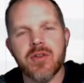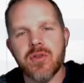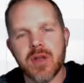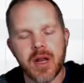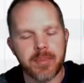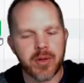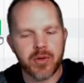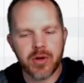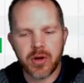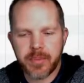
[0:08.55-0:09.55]
You can
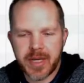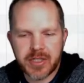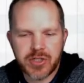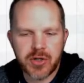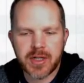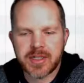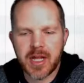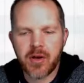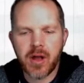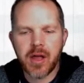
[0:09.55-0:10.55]
upload your picture,
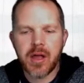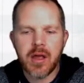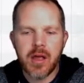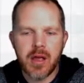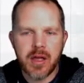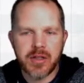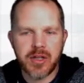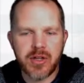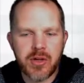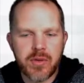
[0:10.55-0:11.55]
etc. To
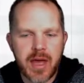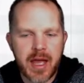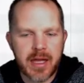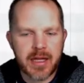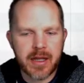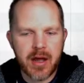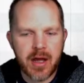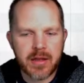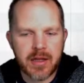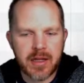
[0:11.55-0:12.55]
do that, click
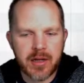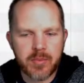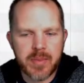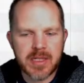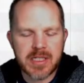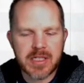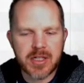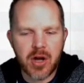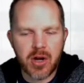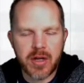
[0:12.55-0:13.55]
on the little business
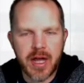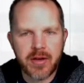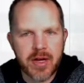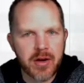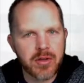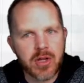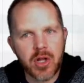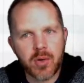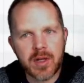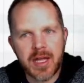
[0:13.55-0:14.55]
card down here in the
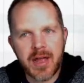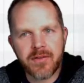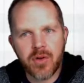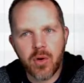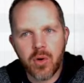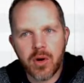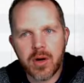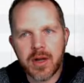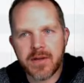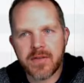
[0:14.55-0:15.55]
lower left,
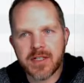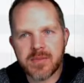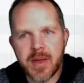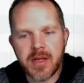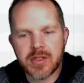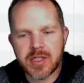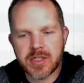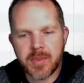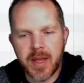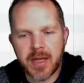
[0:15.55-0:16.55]
or if this menu is
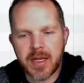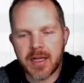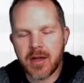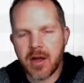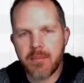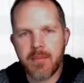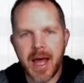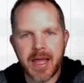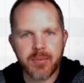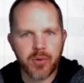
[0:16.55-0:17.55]
expanded, click on
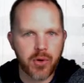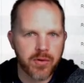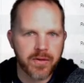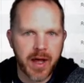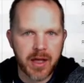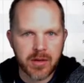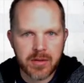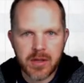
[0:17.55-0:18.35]
My Profile.